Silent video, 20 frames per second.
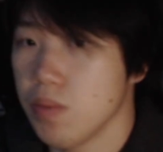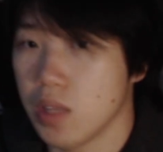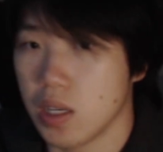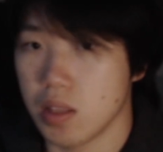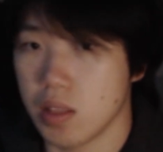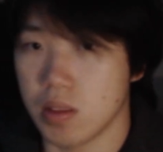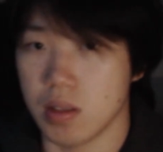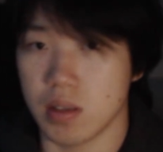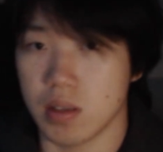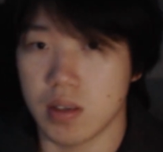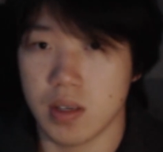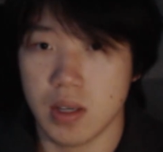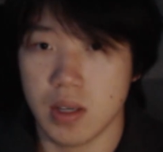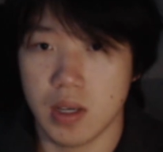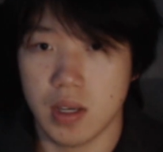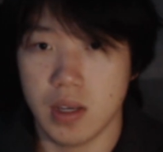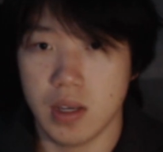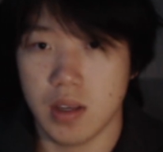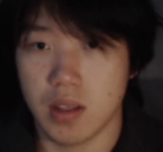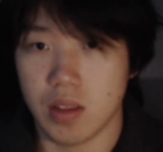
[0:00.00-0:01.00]
I think
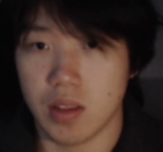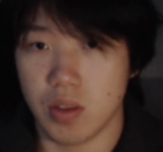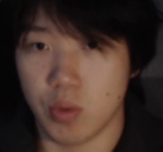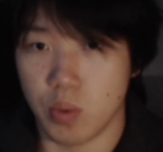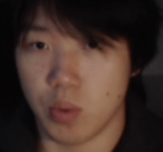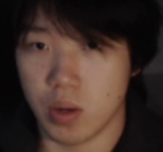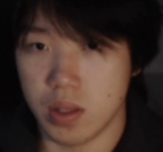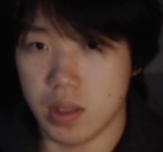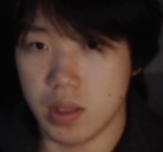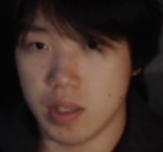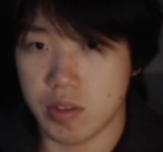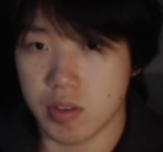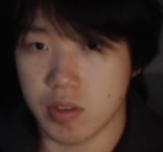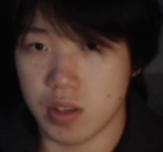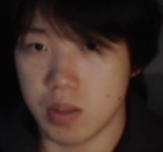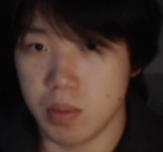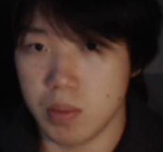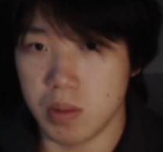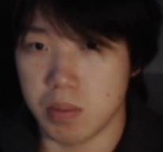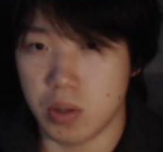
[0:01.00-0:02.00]
the one that's going to
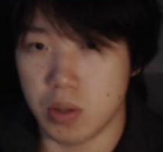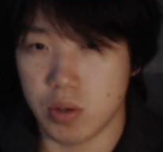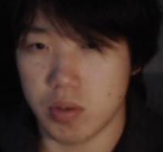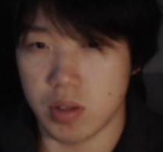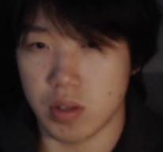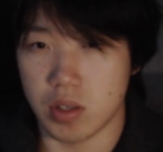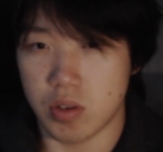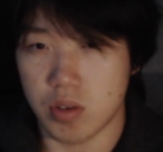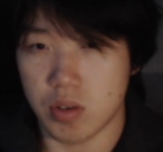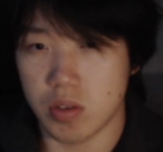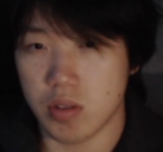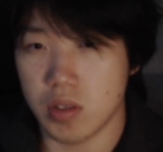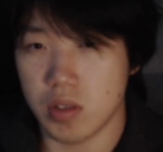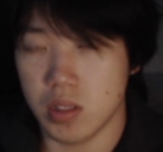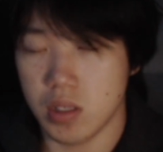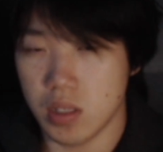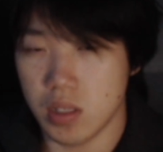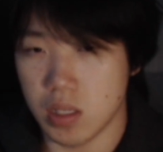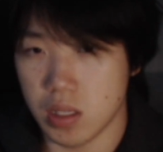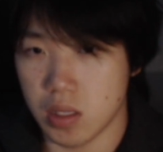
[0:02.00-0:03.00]
be most
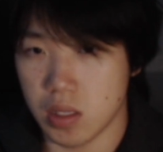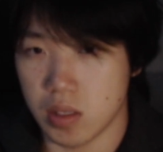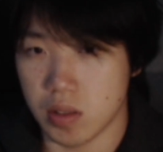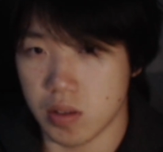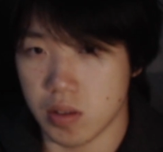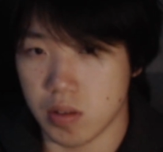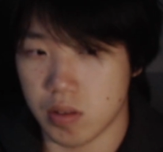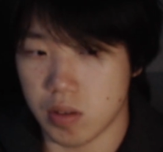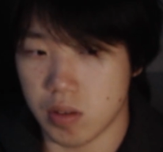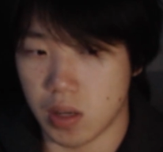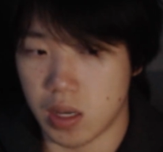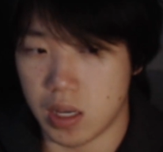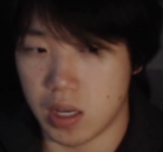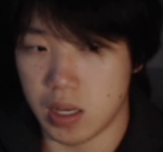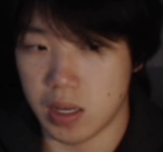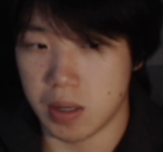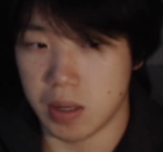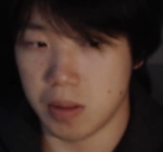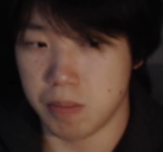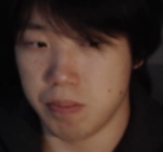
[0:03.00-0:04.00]
interesting is
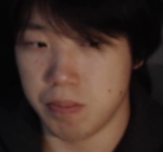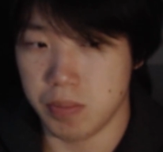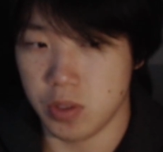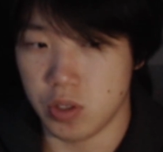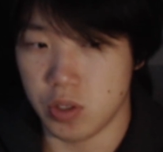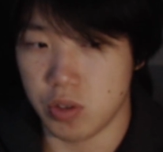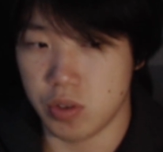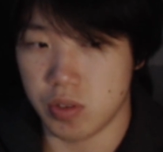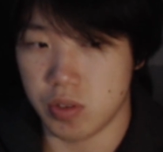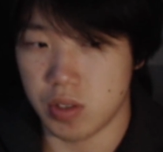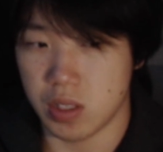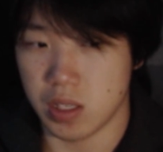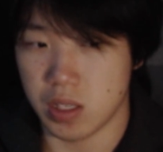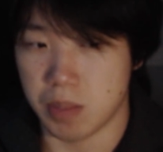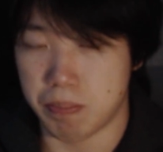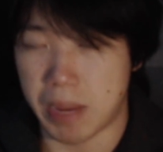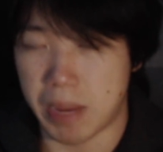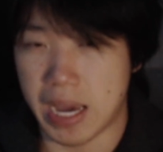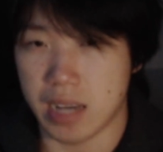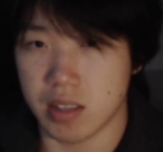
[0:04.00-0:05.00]
using a
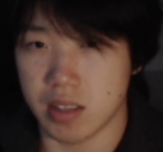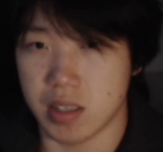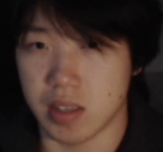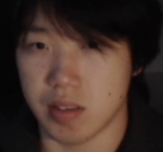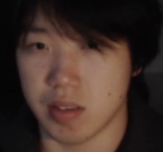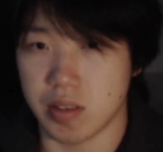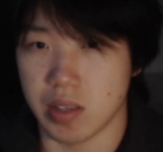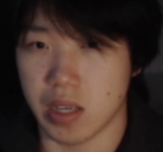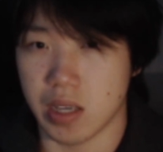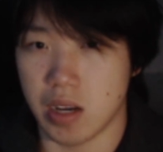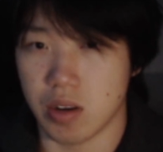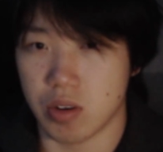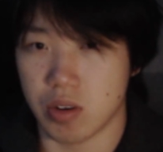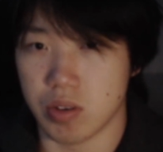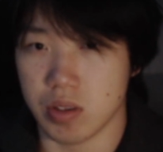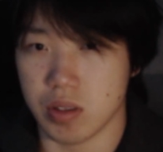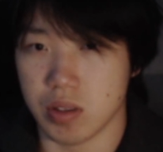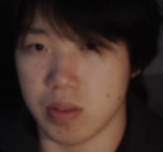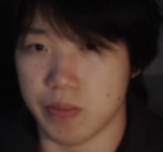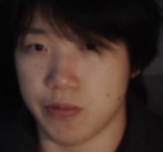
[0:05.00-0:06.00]
backtesting
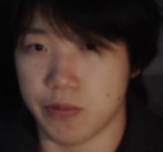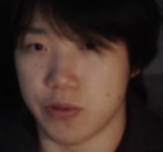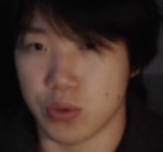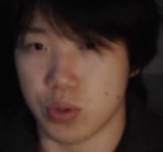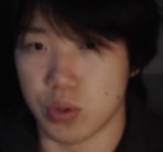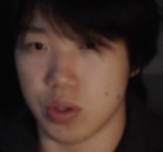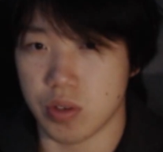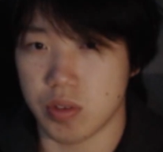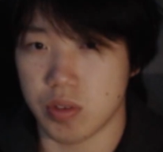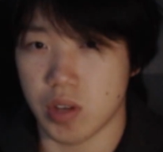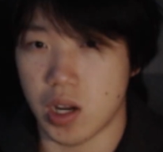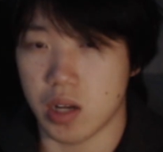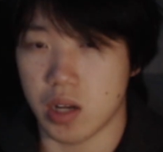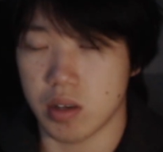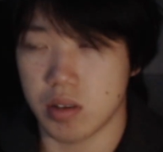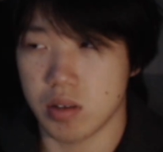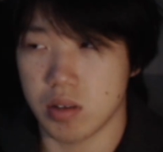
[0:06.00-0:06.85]
algorithm for stock